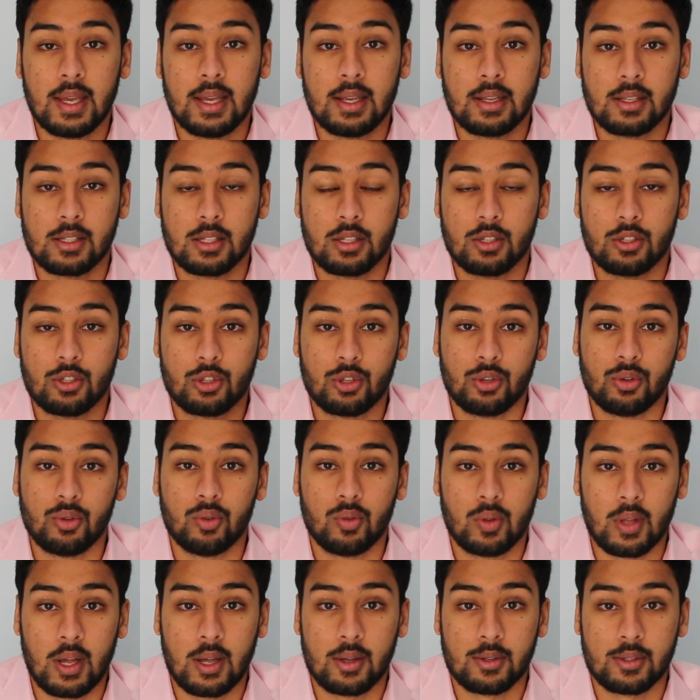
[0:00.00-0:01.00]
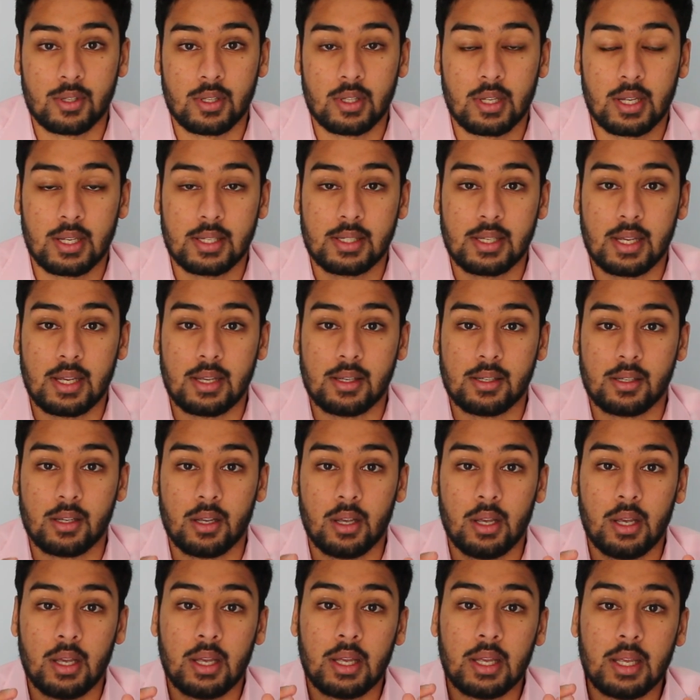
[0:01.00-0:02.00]
Hinks in 2000 that
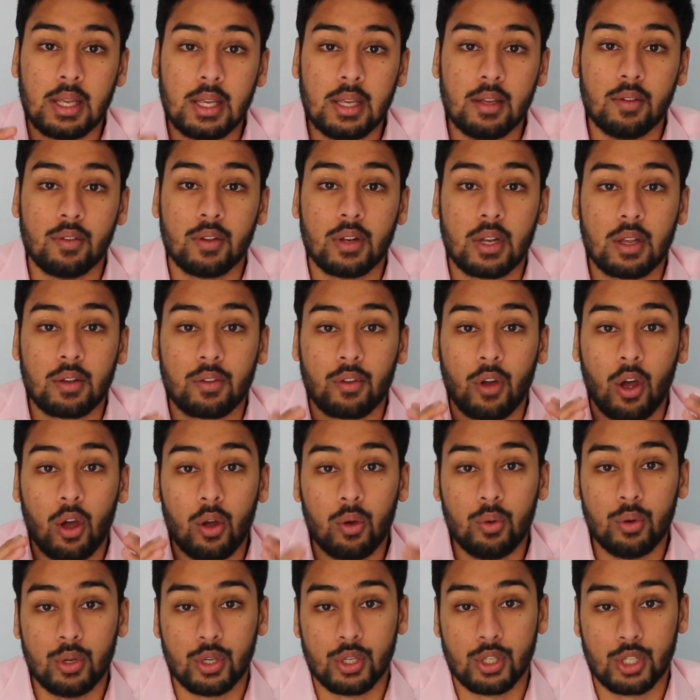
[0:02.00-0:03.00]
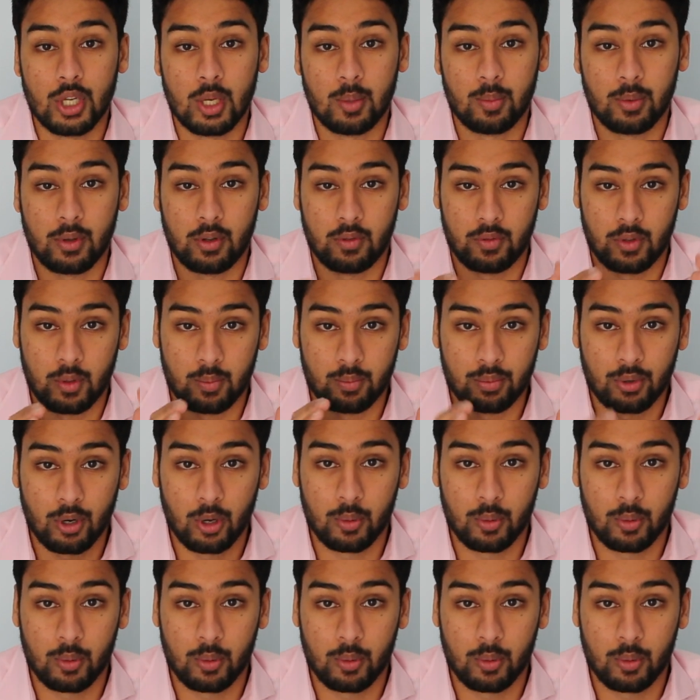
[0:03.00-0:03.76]
says even if ownership of the